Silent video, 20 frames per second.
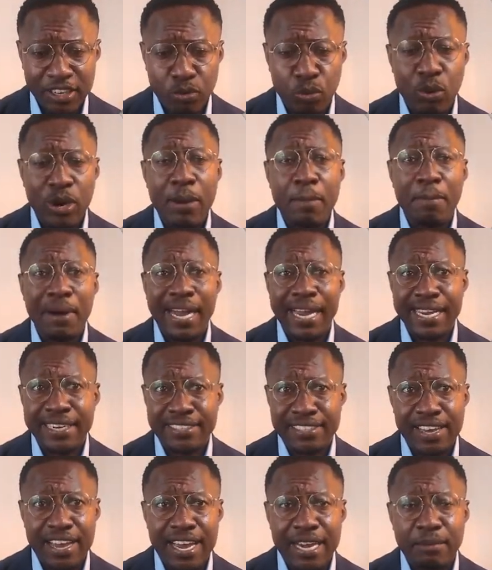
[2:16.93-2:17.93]
whereby at
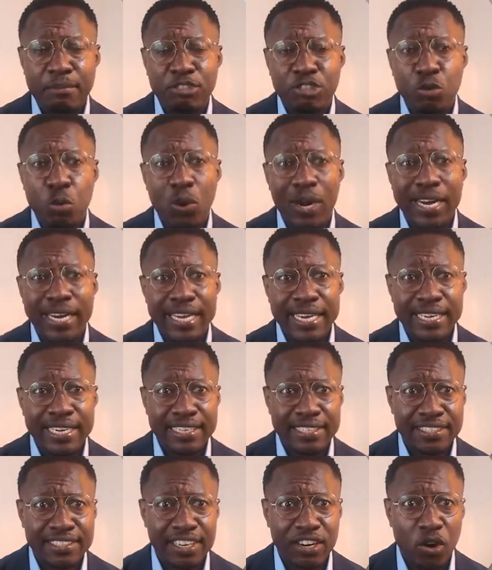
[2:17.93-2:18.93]
times when it
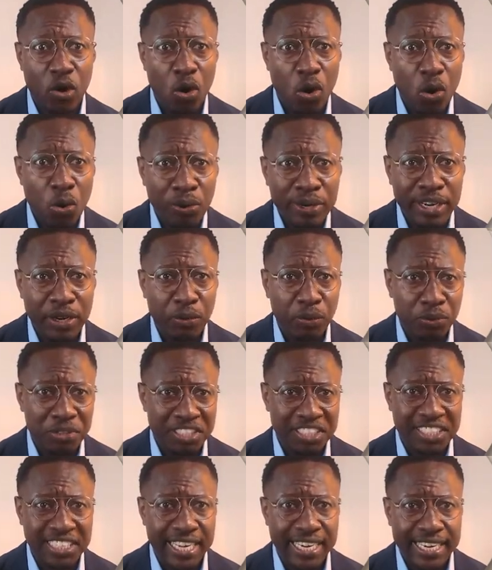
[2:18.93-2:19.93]
is an owner who's
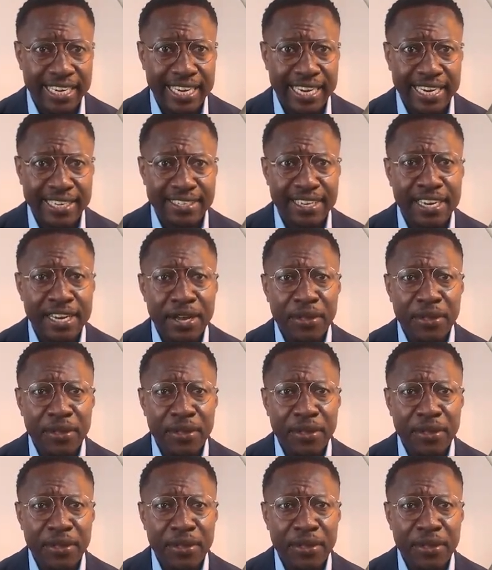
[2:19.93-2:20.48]
selling it,